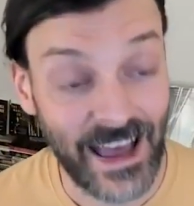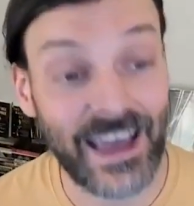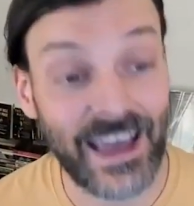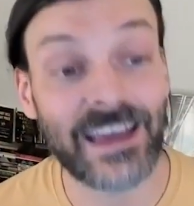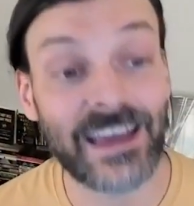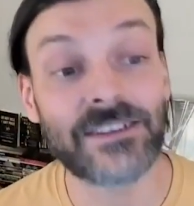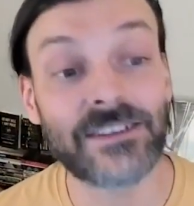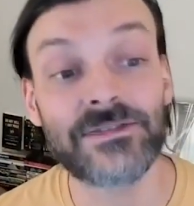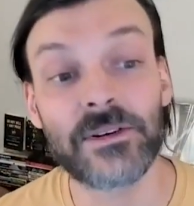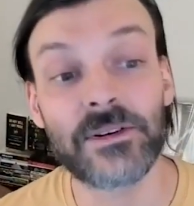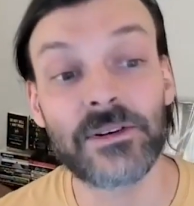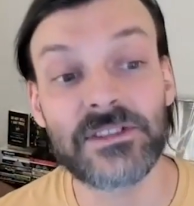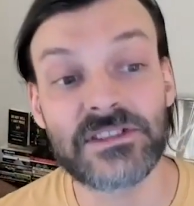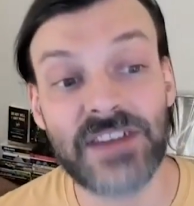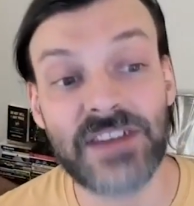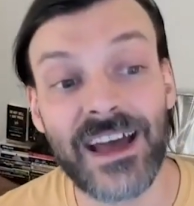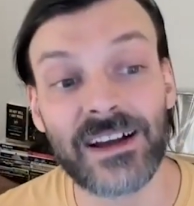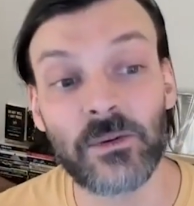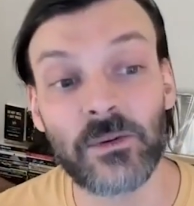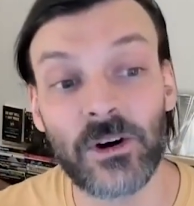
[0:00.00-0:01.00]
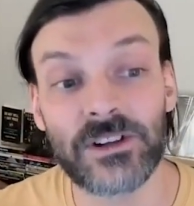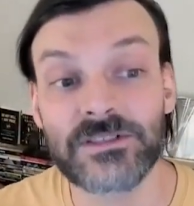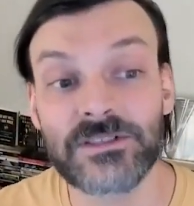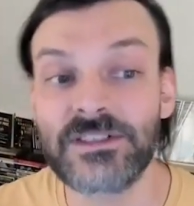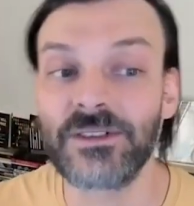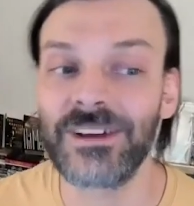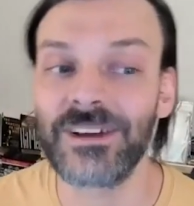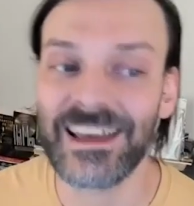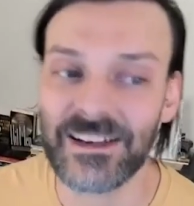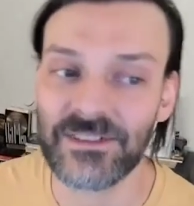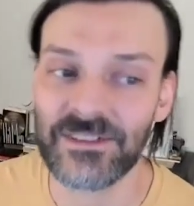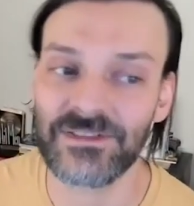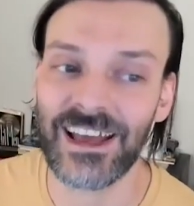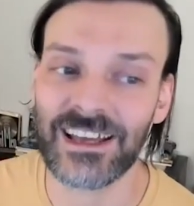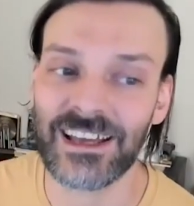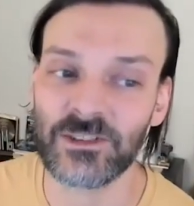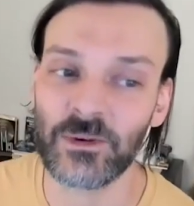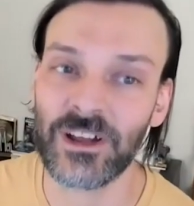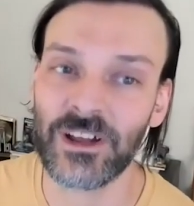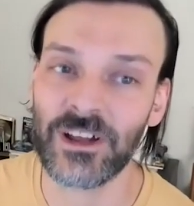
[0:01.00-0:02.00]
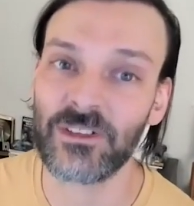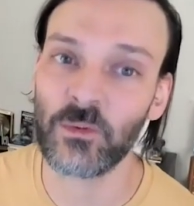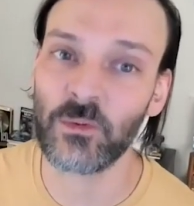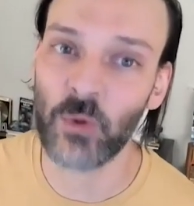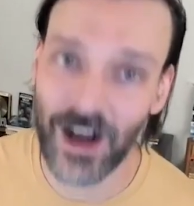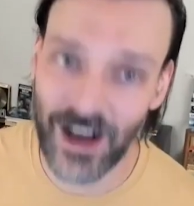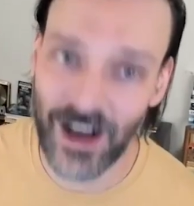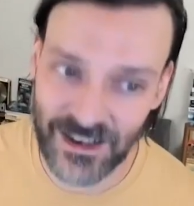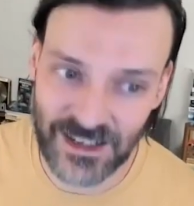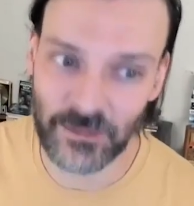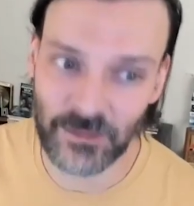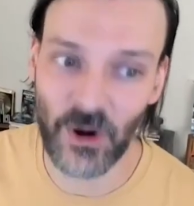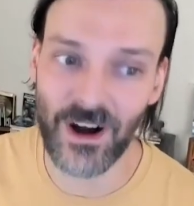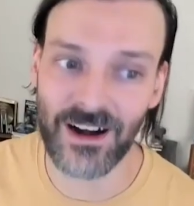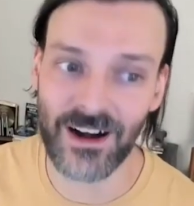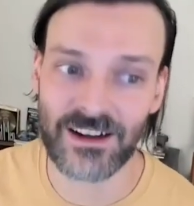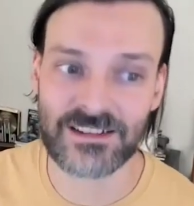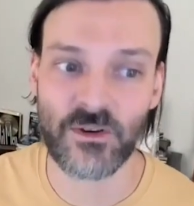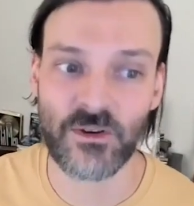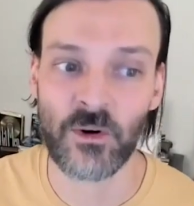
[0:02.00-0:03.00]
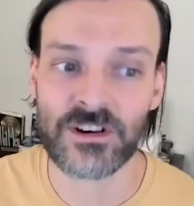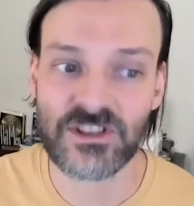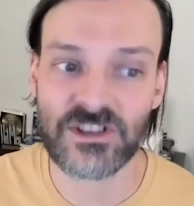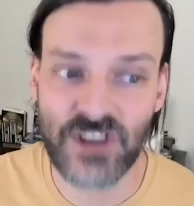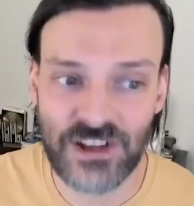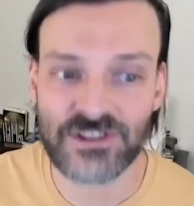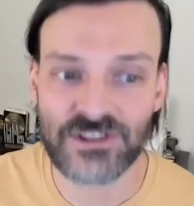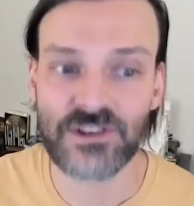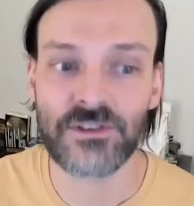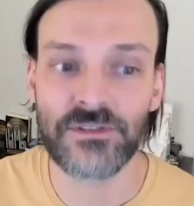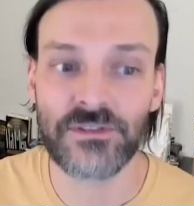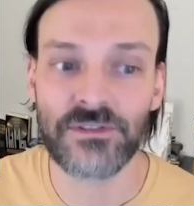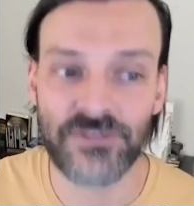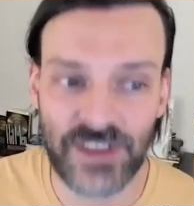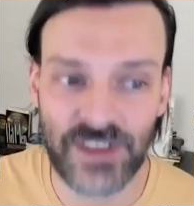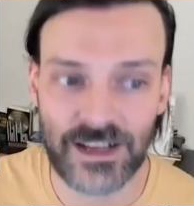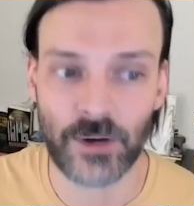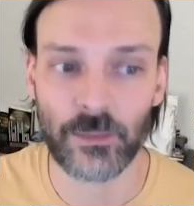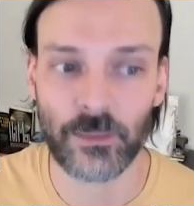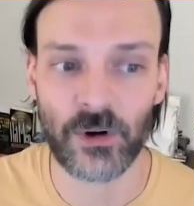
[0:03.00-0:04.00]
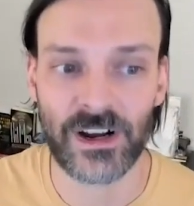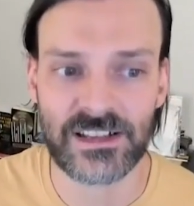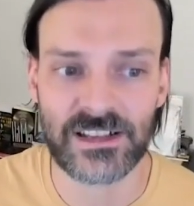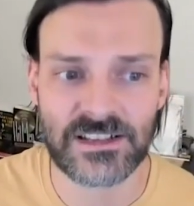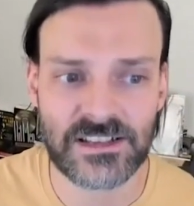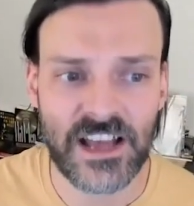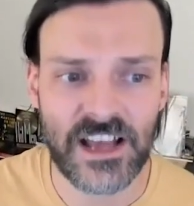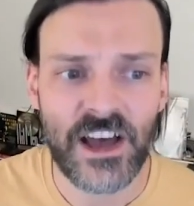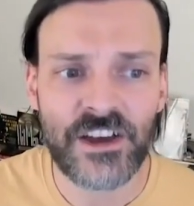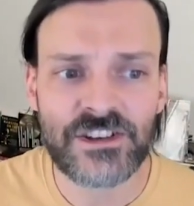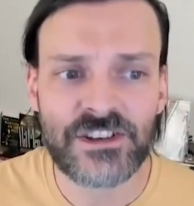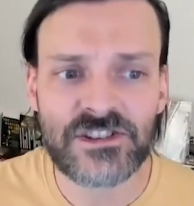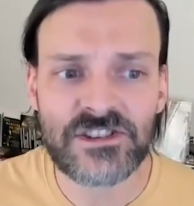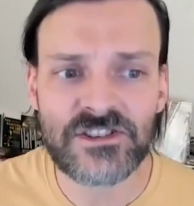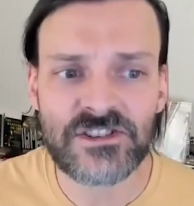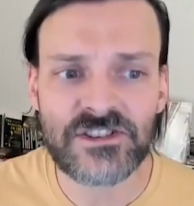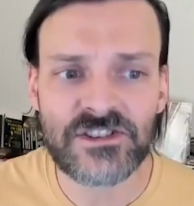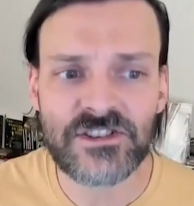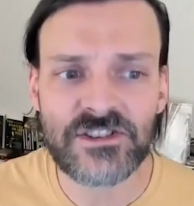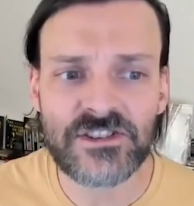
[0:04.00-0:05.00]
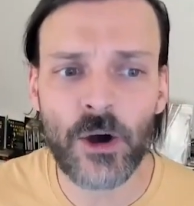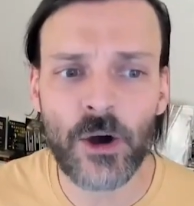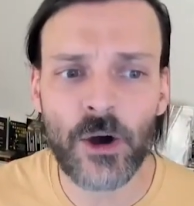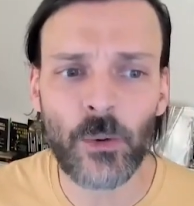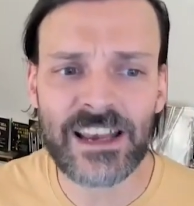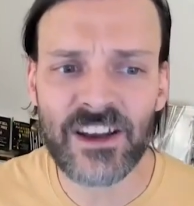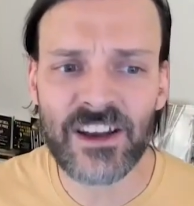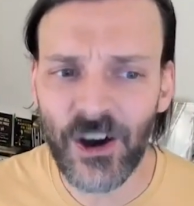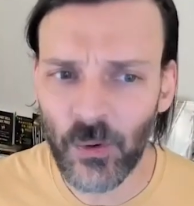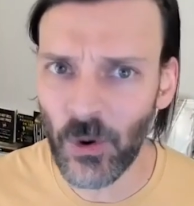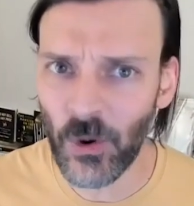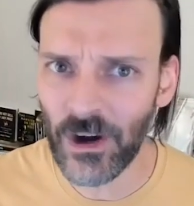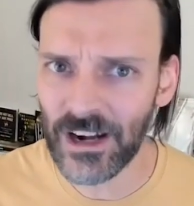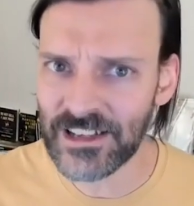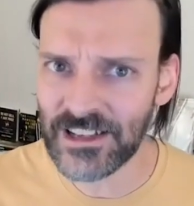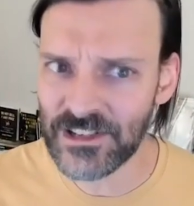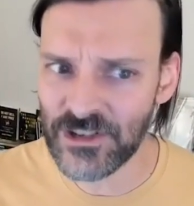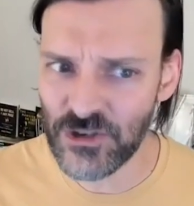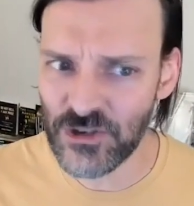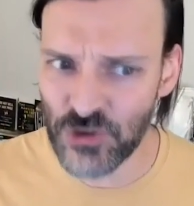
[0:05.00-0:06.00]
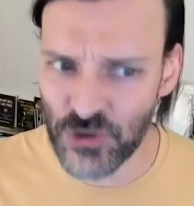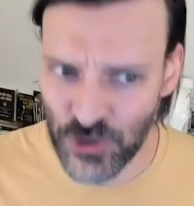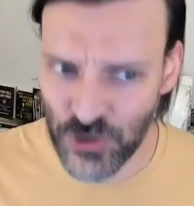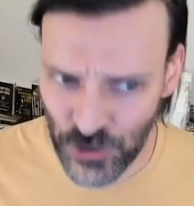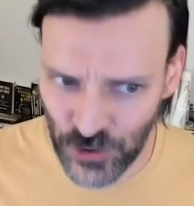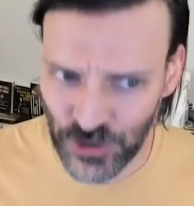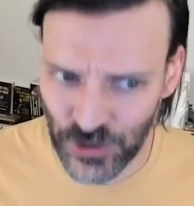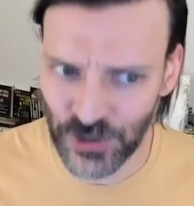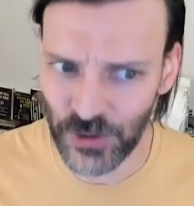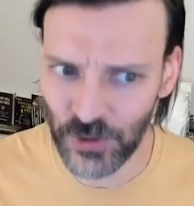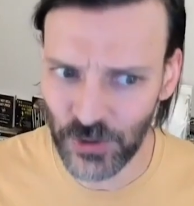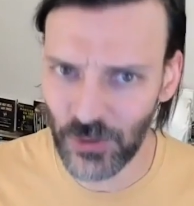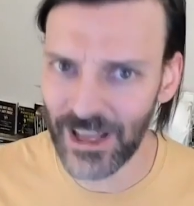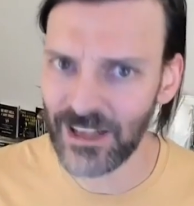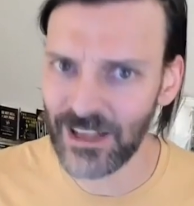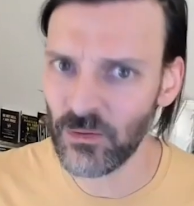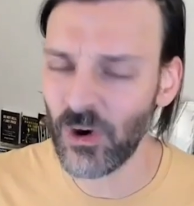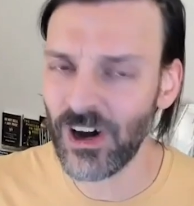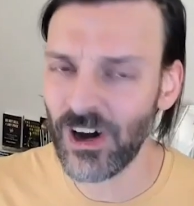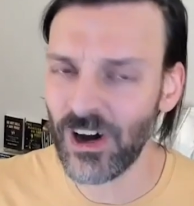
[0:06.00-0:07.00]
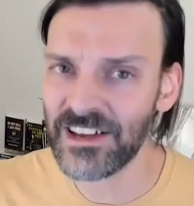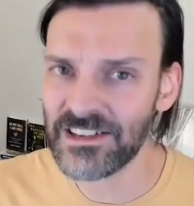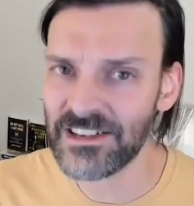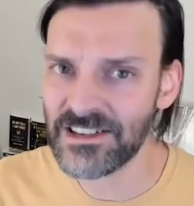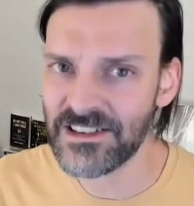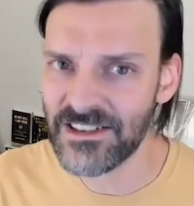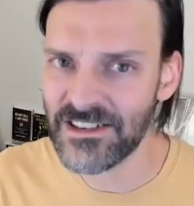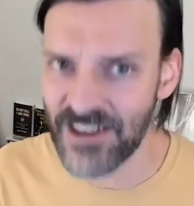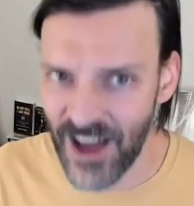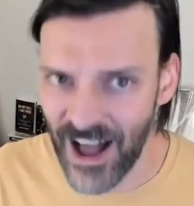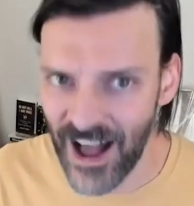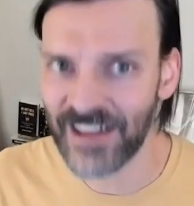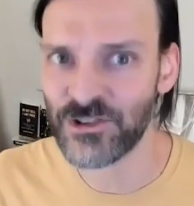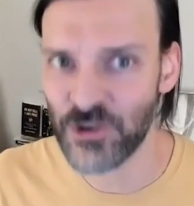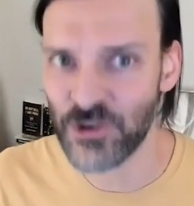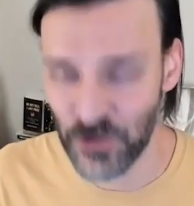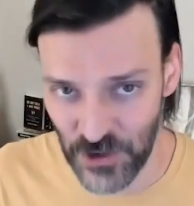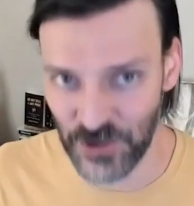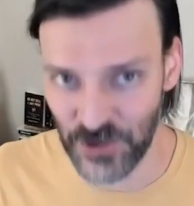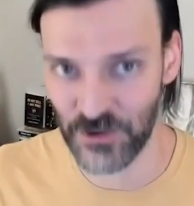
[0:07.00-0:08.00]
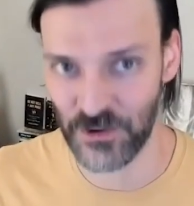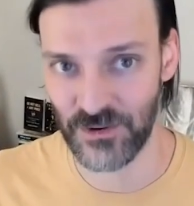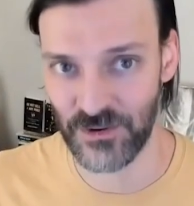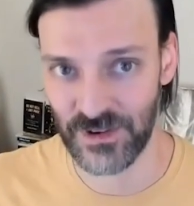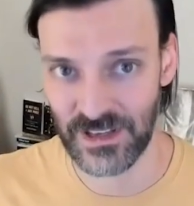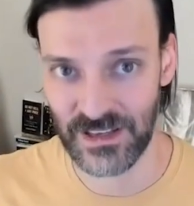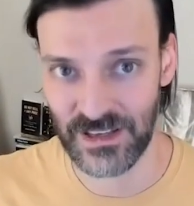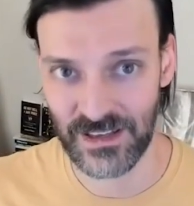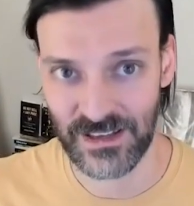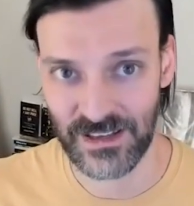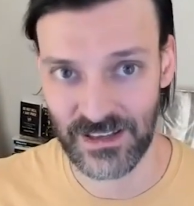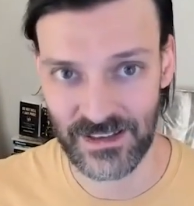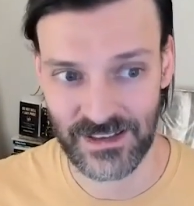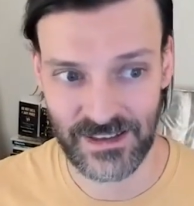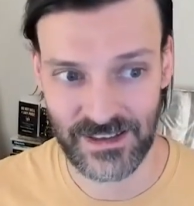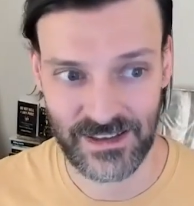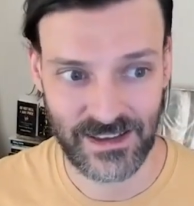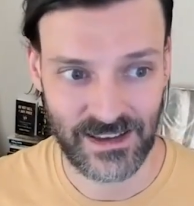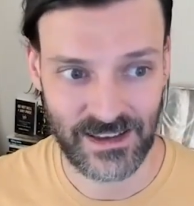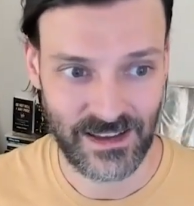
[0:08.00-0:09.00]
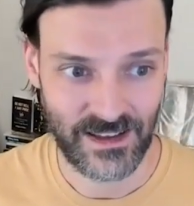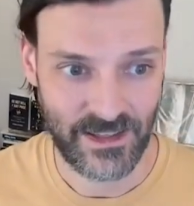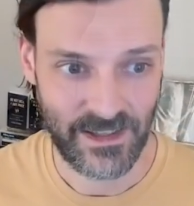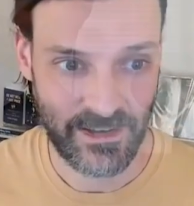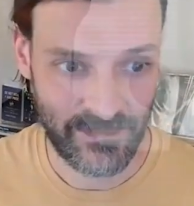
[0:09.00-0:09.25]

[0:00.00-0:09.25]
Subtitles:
And for the tech world to innovate with watermarks or digital fingerprints so we know what is true and what is not true. The